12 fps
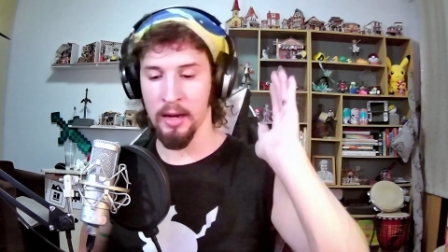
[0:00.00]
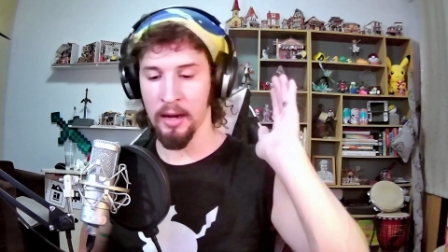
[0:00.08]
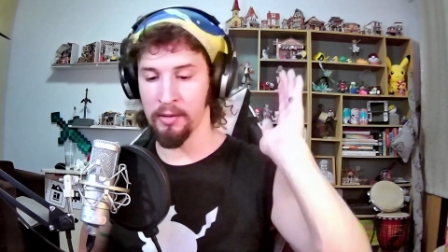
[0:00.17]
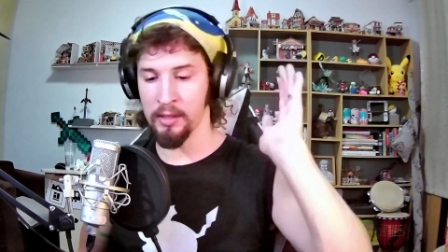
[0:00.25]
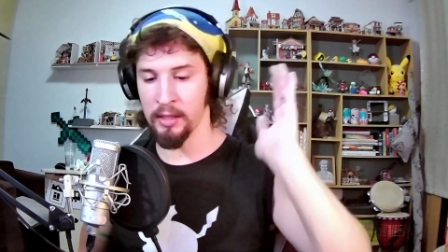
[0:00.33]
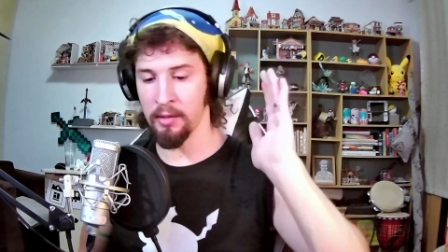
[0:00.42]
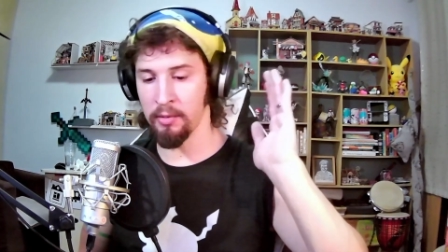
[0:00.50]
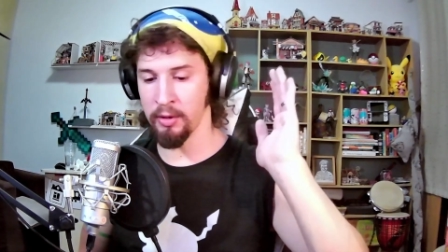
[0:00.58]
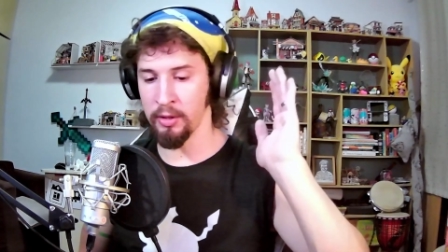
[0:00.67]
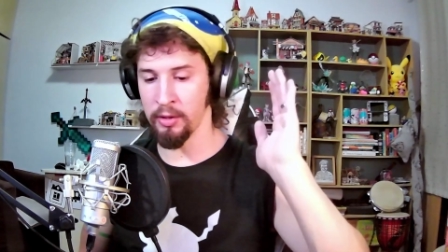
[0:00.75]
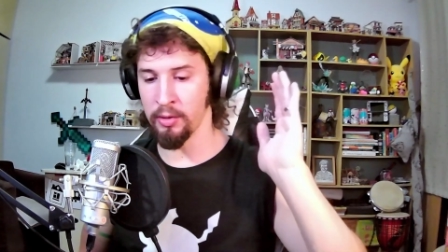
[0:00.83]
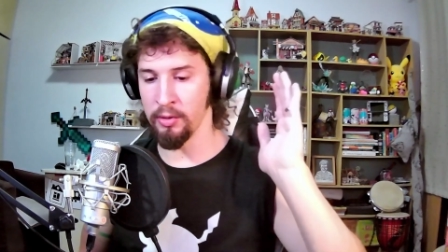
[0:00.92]
I was able
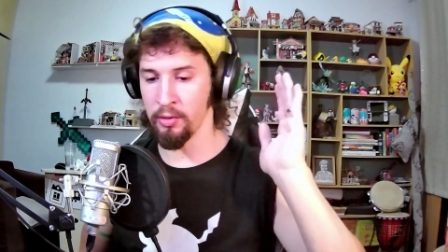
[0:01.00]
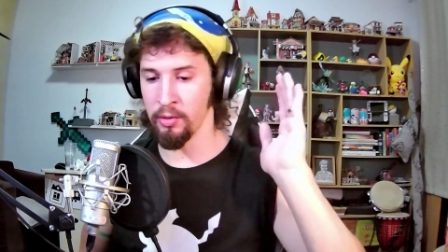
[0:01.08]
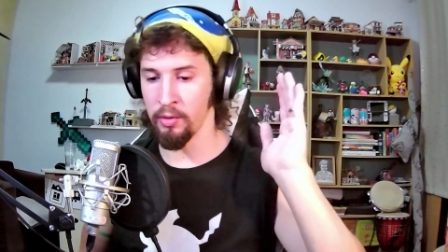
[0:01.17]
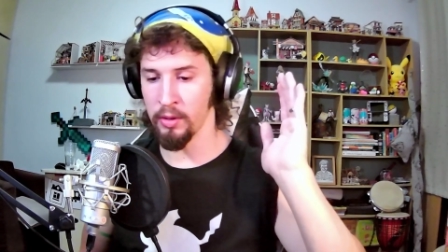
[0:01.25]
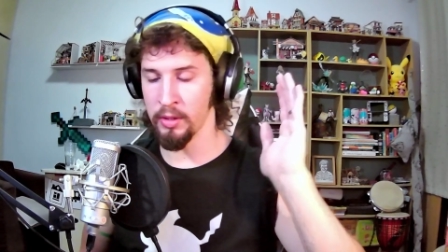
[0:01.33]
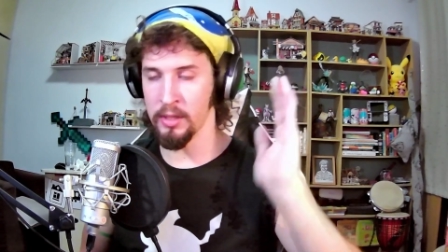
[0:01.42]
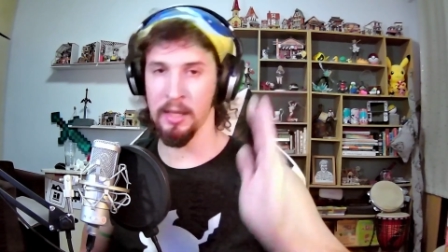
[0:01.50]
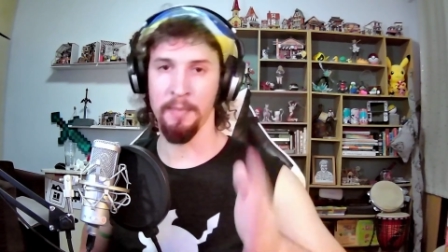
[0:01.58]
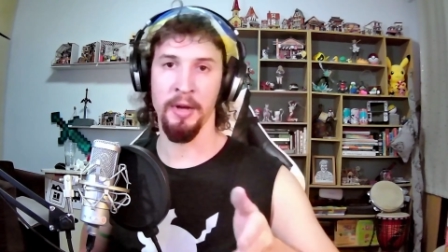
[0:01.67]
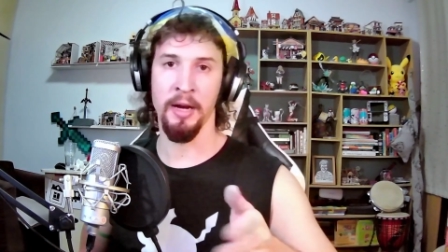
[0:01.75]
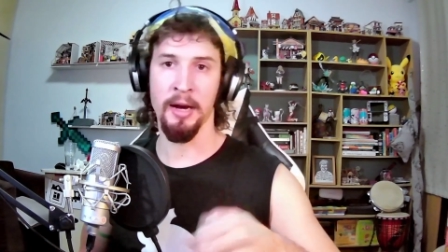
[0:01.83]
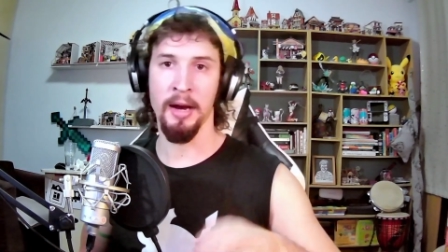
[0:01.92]
to slip
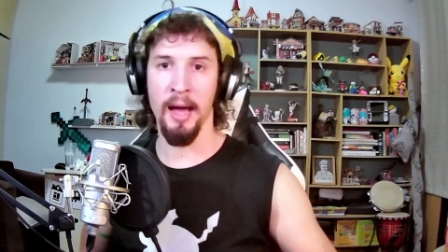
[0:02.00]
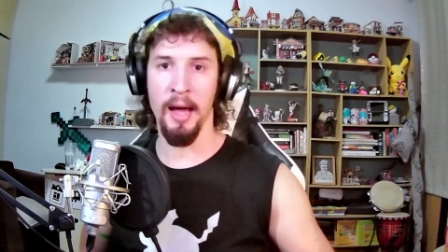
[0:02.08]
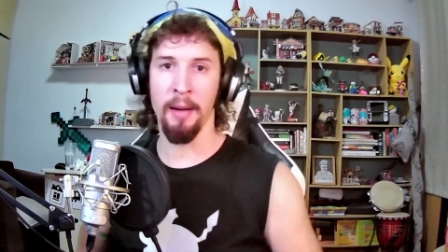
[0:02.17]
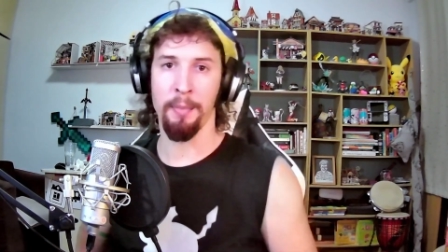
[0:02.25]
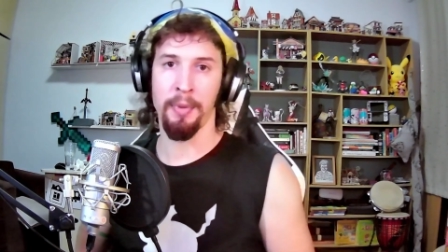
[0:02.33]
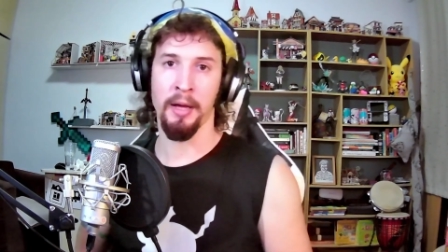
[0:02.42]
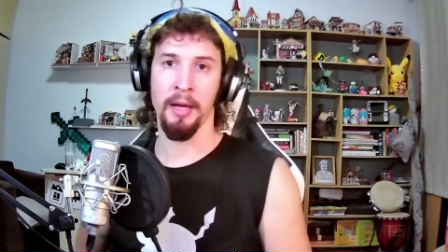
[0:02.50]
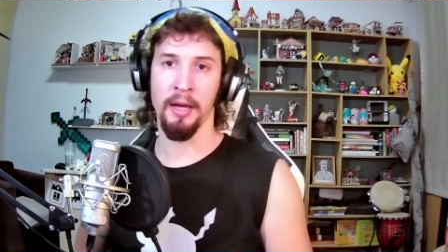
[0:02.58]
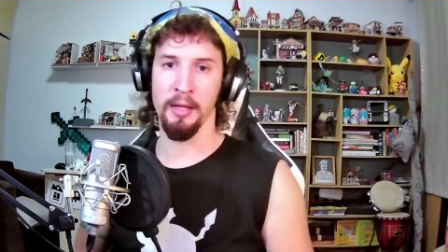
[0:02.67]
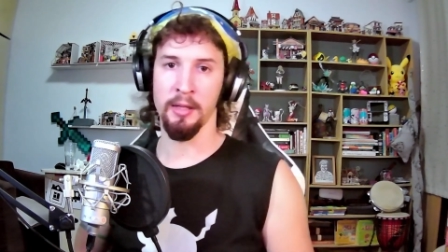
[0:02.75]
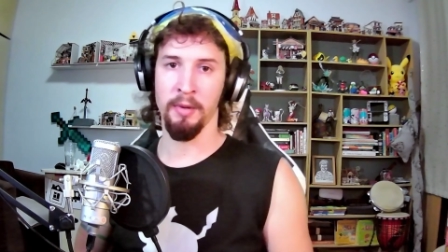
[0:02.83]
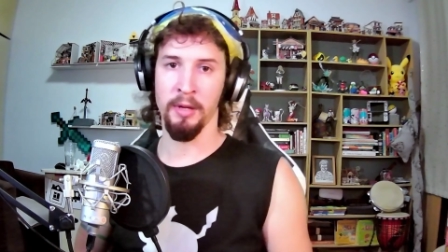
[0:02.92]
in a nap
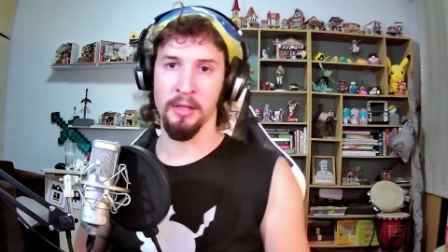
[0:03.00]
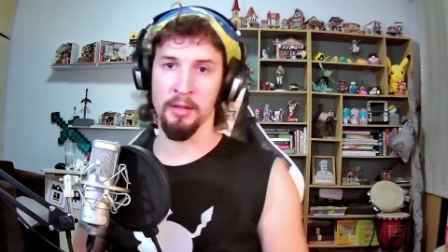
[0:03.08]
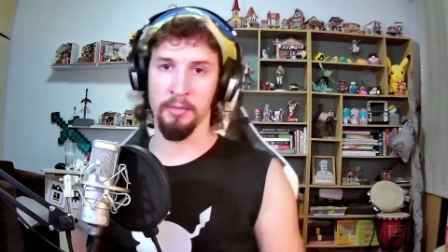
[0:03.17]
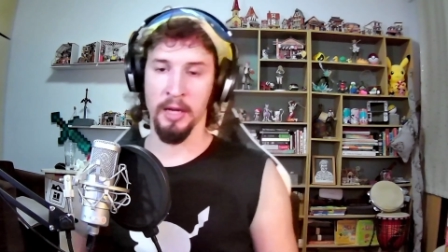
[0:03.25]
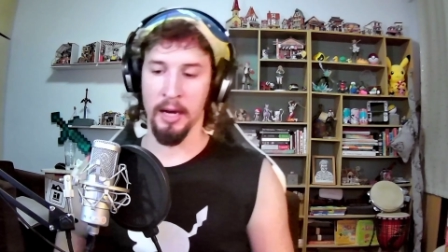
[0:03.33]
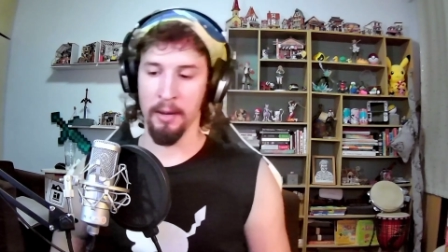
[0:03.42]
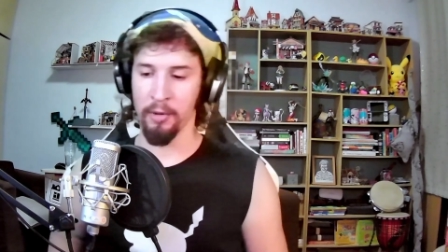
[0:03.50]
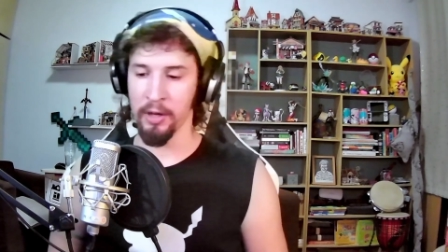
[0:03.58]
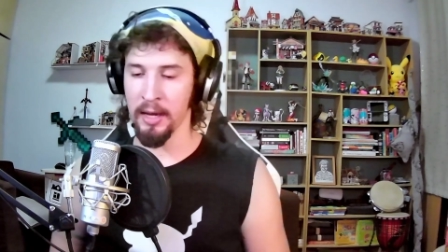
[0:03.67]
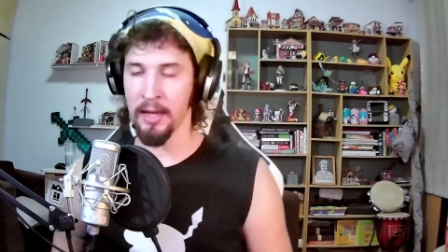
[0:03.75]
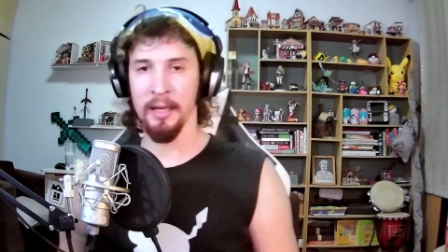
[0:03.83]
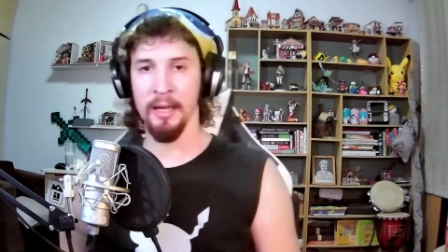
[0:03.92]
and spend some time with
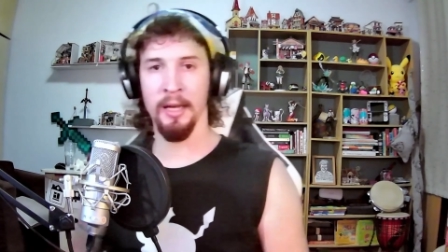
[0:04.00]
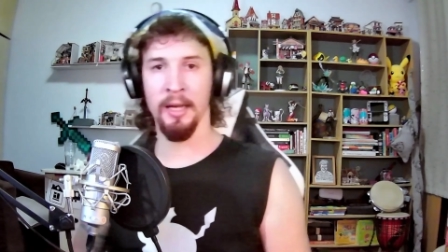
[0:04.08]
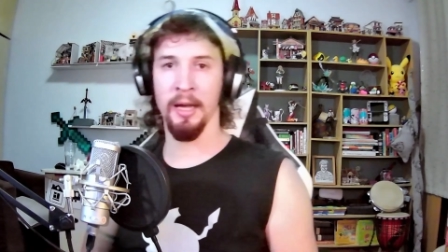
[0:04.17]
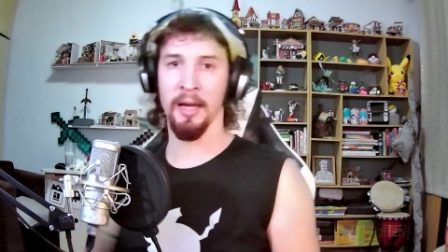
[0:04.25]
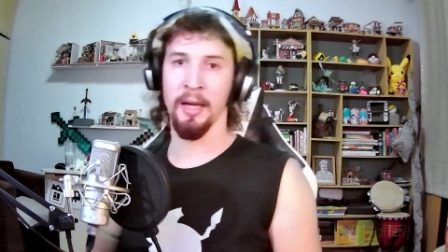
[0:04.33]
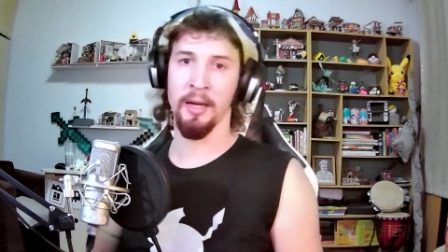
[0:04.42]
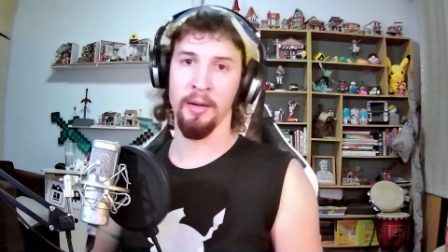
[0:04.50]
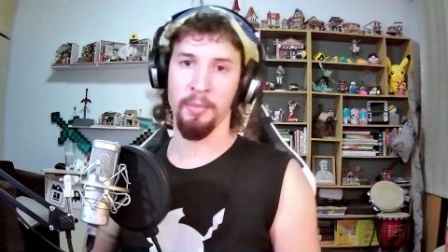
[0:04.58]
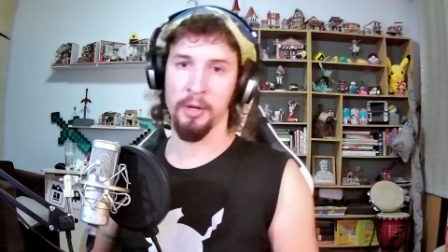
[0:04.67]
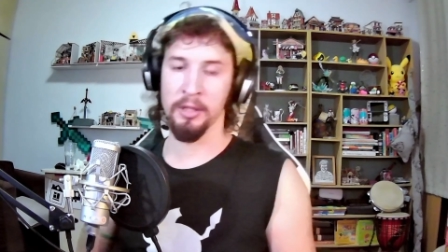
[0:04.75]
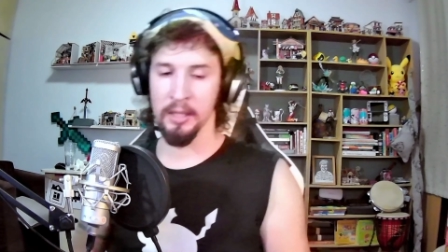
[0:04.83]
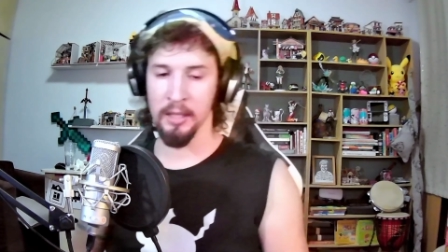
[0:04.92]
Ellie and
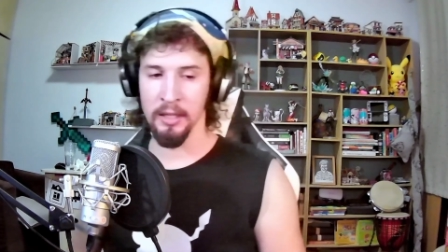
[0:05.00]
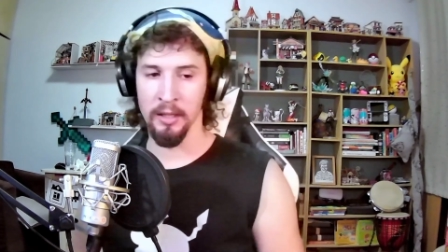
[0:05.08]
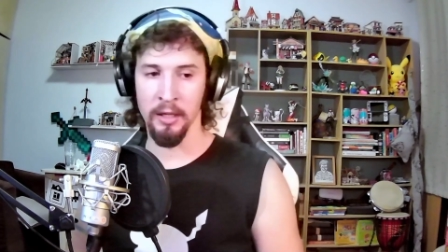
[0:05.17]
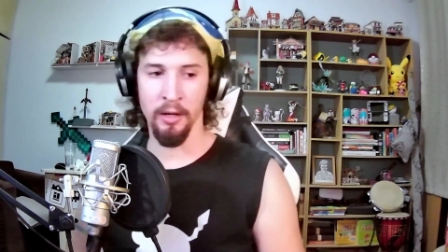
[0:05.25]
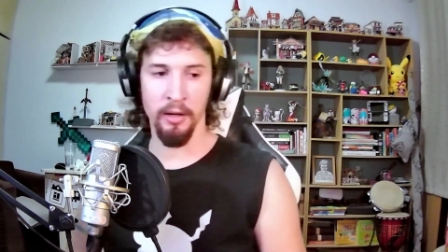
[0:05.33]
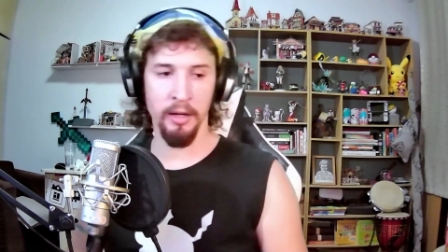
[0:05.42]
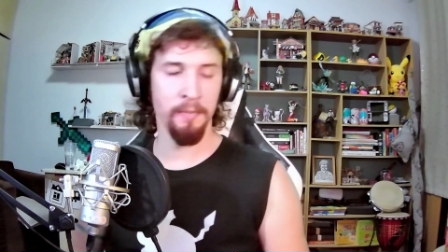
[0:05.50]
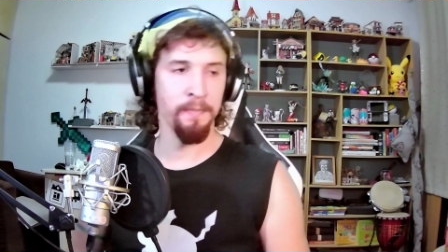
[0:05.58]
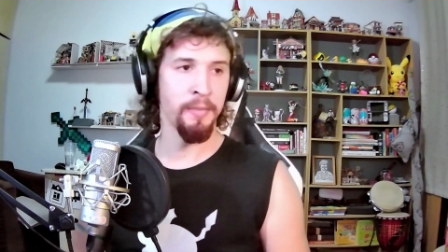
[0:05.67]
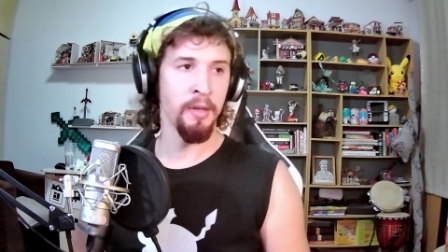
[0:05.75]
Percy and Curie,